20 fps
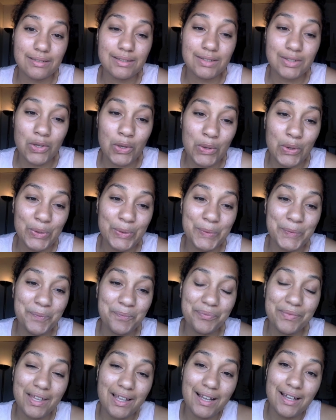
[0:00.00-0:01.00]
So
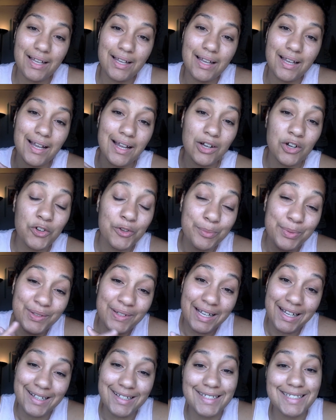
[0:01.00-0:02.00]
I hope you
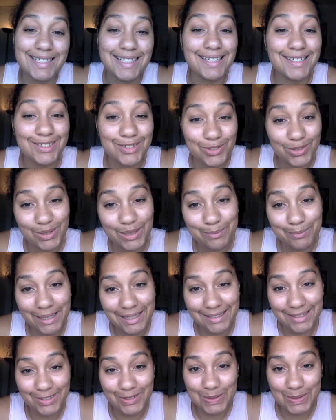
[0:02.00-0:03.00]
guys enjoyed my
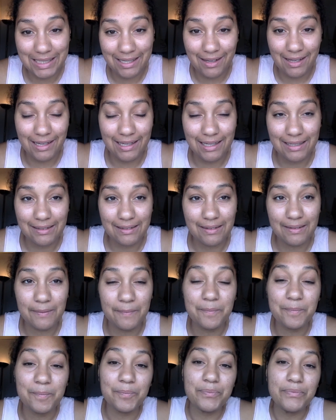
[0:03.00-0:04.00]
little talk.
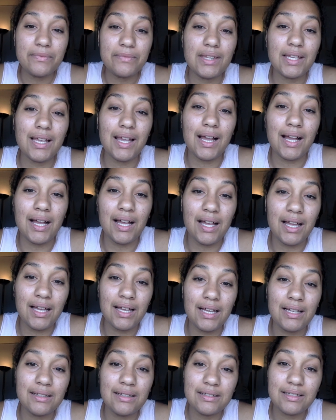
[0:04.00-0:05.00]

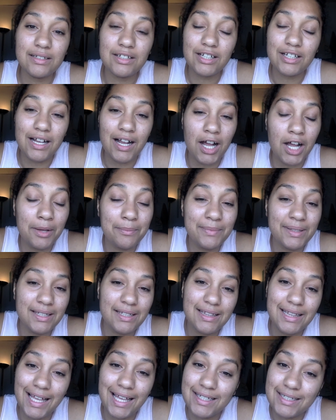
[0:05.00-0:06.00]
Uh,
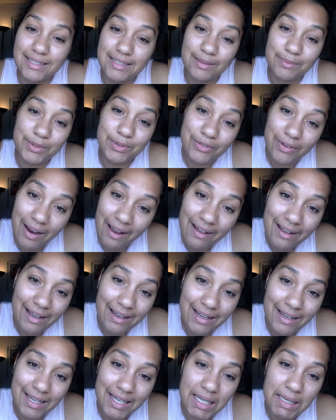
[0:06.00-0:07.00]
comment, like,
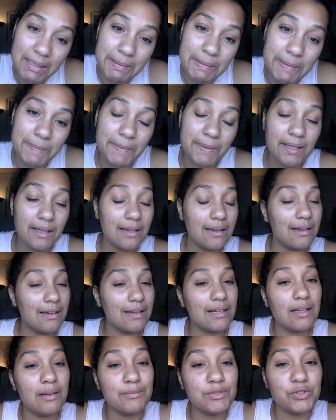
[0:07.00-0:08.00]
subscribe,
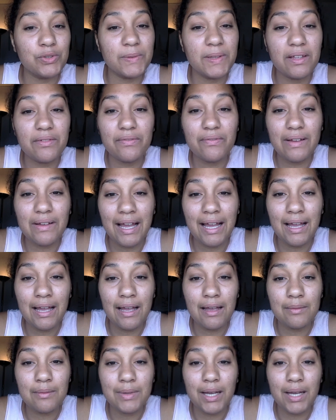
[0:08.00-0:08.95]
come join the fam.